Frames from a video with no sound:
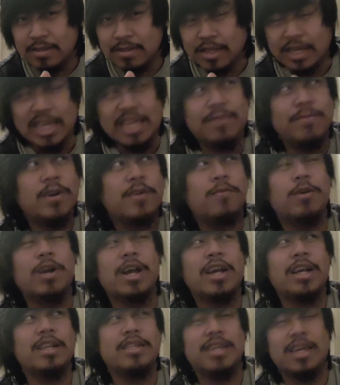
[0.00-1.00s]
Like, even if we're
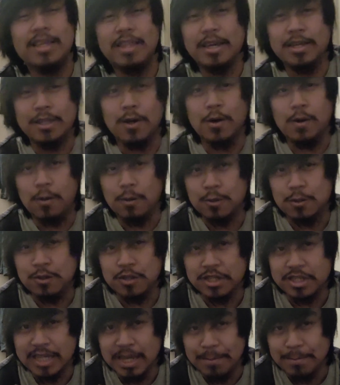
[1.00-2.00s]
not going to take like the
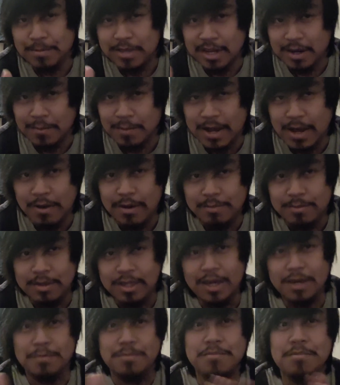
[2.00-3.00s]
ultra skeptic route and
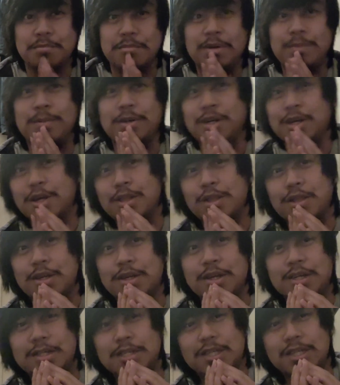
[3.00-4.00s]
be like, maybe
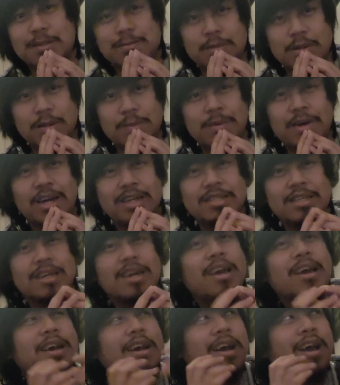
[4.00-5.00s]
nothing exists, blah blah blah, it's
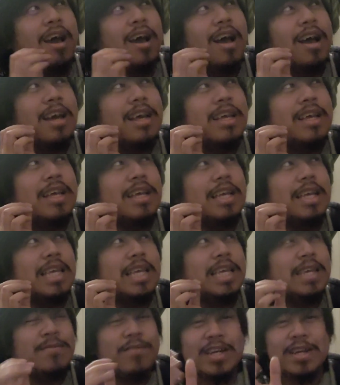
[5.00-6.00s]
like,
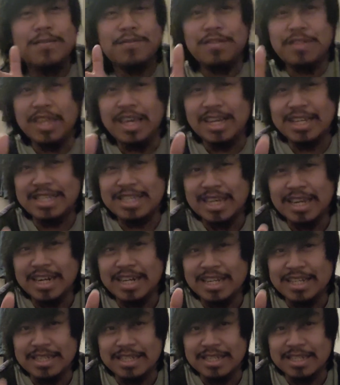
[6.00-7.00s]
even if things
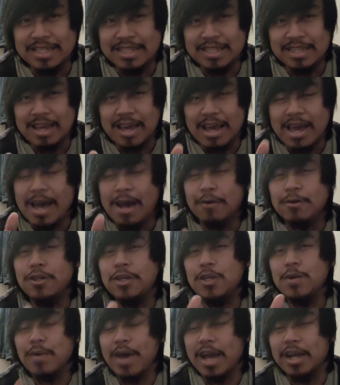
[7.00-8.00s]
can exist, how
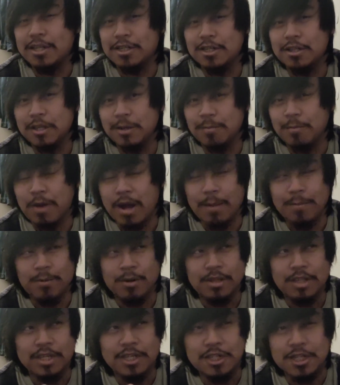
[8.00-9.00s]
do you actually
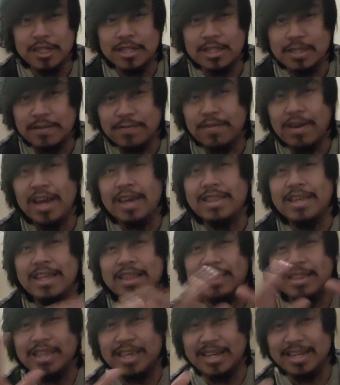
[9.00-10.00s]
properly justify
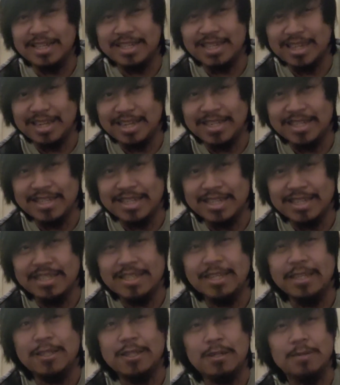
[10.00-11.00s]
that things
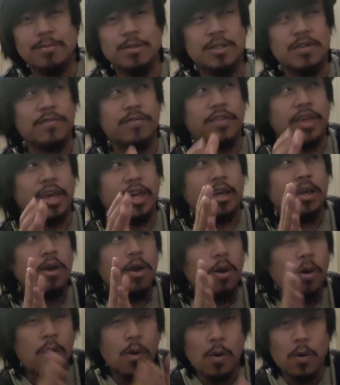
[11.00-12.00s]
exist in terms of like
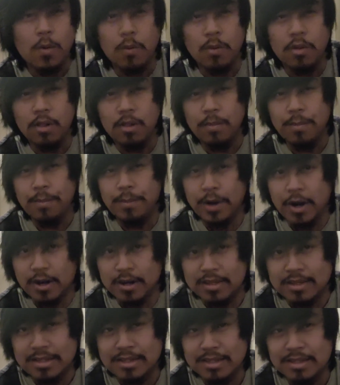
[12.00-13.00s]
whole
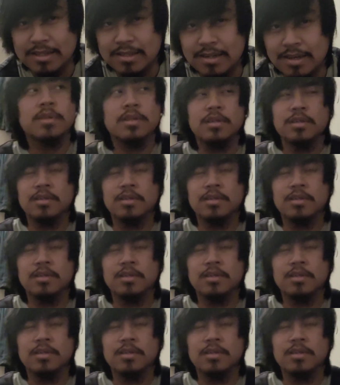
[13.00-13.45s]
parts?